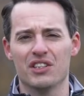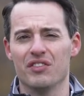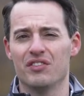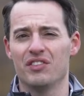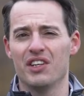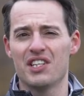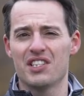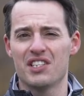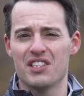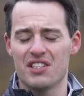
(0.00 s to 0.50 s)
of
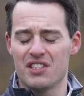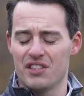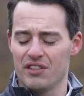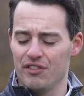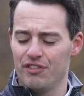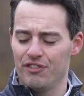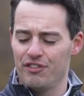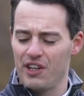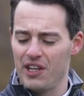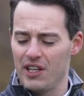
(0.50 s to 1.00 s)
distance
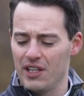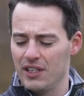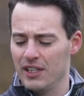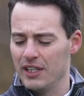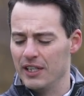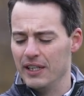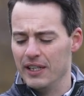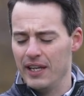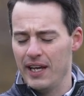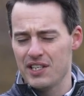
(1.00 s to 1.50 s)
and feel,
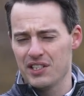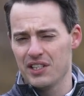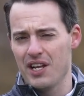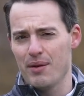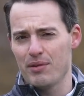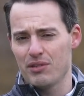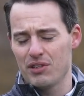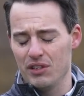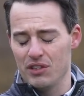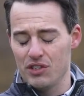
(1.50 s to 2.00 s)
it's an
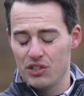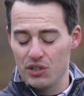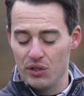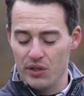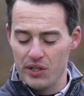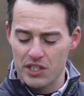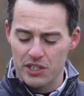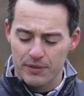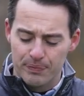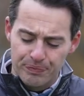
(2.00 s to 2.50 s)
excellent
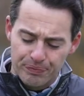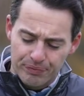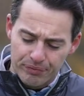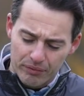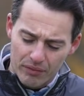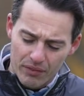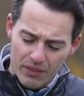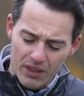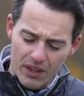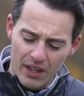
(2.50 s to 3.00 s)
choice.
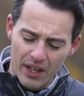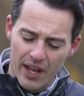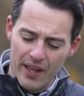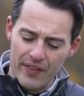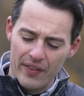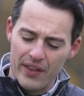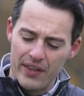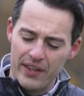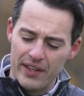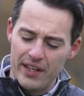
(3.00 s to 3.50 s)

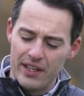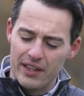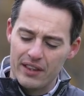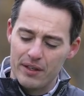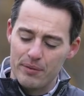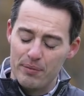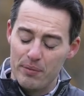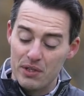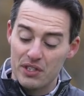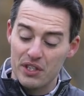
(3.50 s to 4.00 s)
And then the
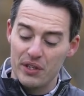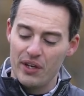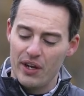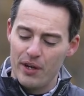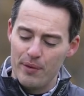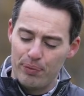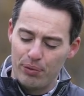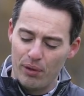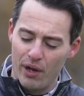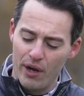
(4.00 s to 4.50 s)

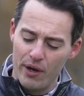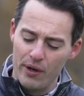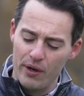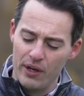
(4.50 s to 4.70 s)
Mizuno Pro